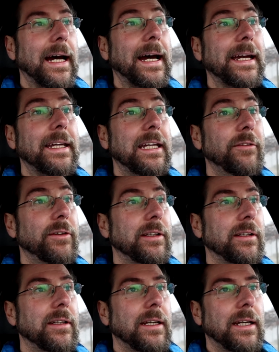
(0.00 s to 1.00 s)
At
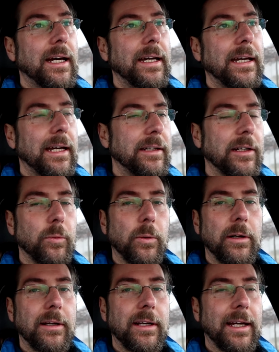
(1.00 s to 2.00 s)

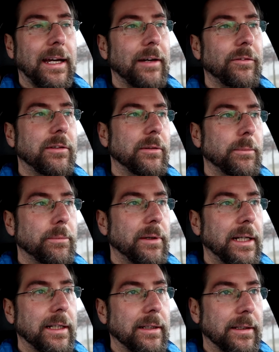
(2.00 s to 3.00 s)
work I have to
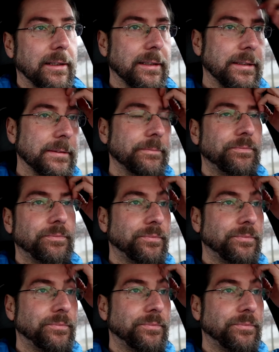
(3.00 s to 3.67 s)
bring the